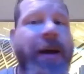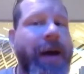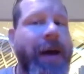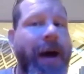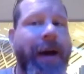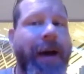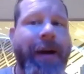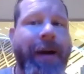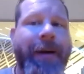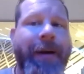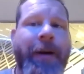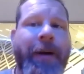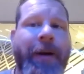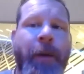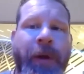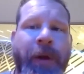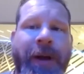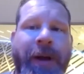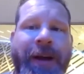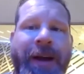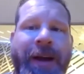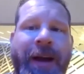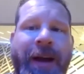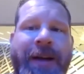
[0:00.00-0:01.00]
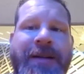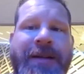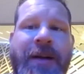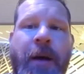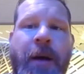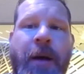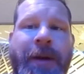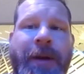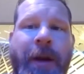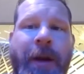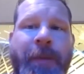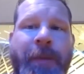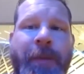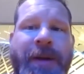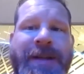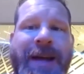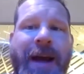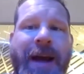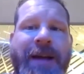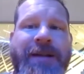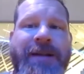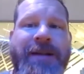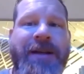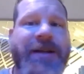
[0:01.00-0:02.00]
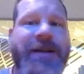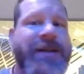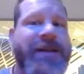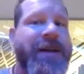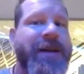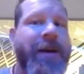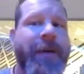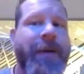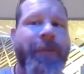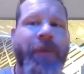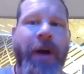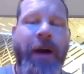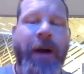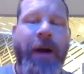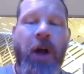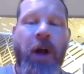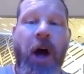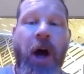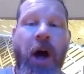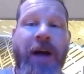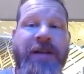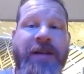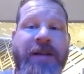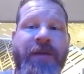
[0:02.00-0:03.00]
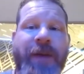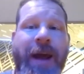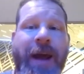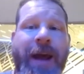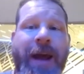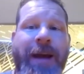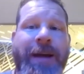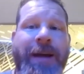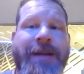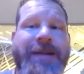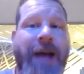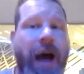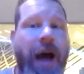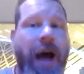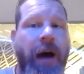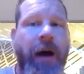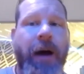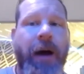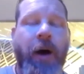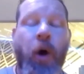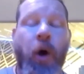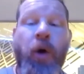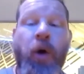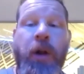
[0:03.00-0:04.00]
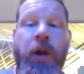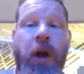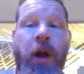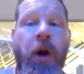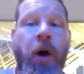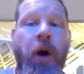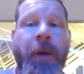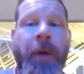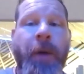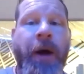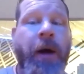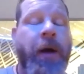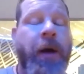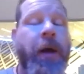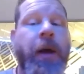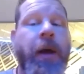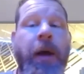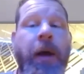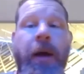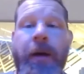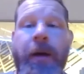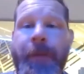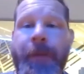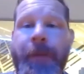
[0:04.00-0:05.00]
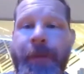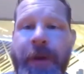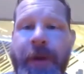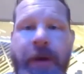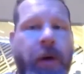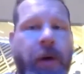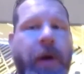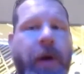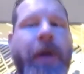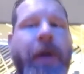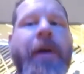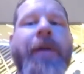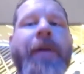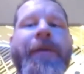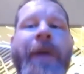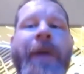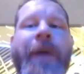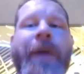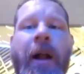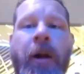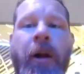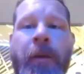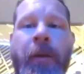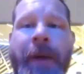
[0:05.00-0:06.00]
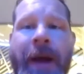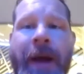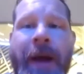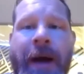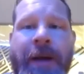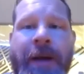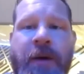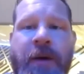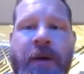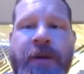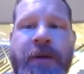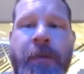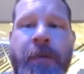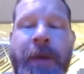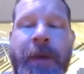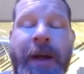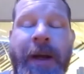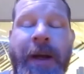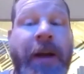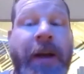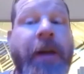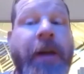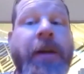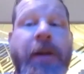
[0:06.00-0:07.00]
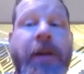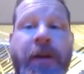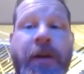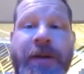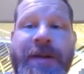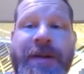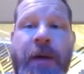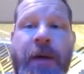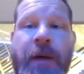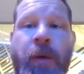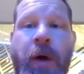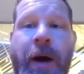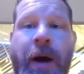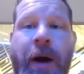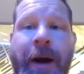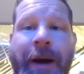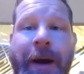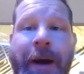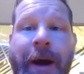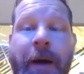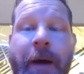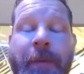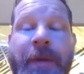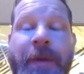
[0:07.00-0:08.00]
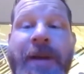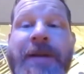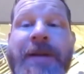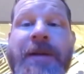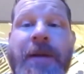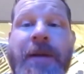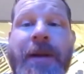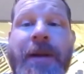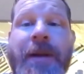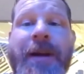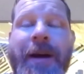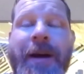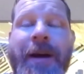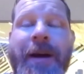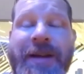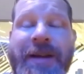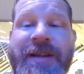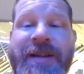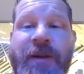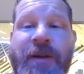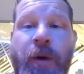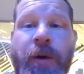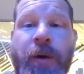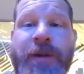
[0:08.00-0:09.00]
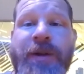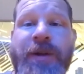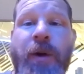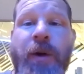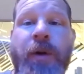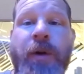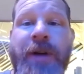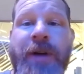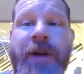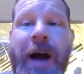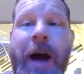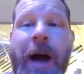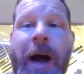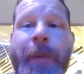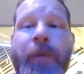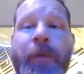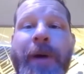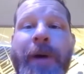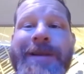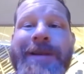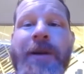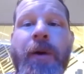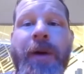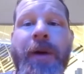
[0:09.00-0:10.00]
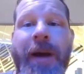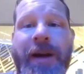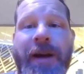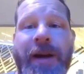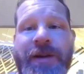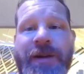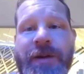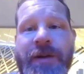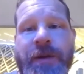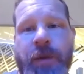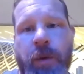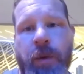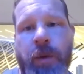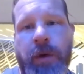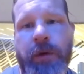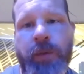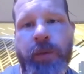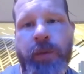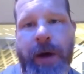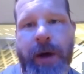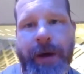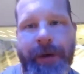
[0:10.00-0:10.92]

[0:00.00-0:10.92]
I got a couple of gigs coming up in Texas, uh, Las Vegas, uh, Oklahoma, Follow me on social media. You'll see where I am. This uh, this old soldier operates locations worldwide.